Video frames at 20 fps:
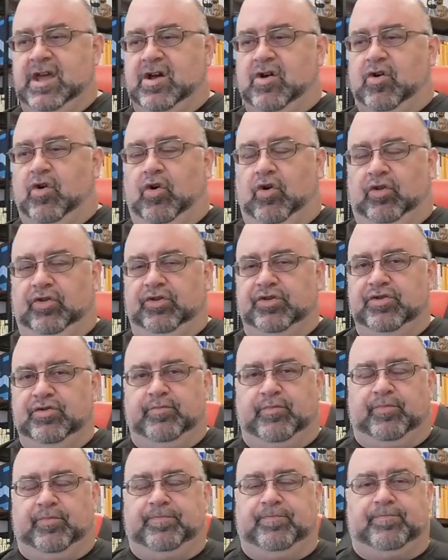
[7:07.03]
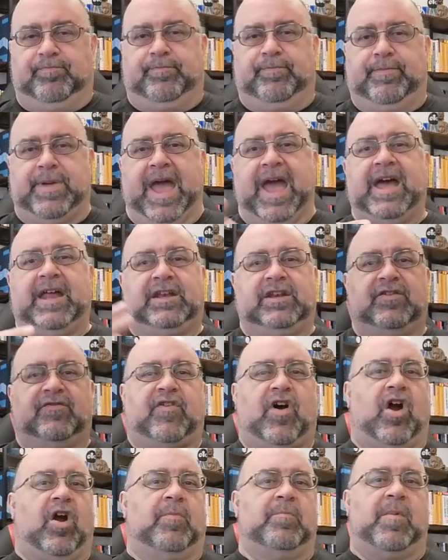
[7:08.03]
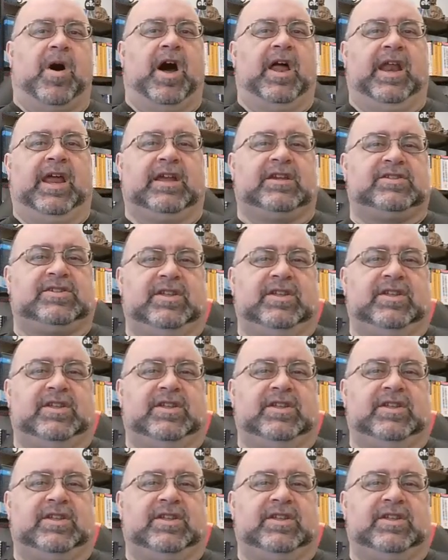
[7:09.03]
a whole new band of harmonics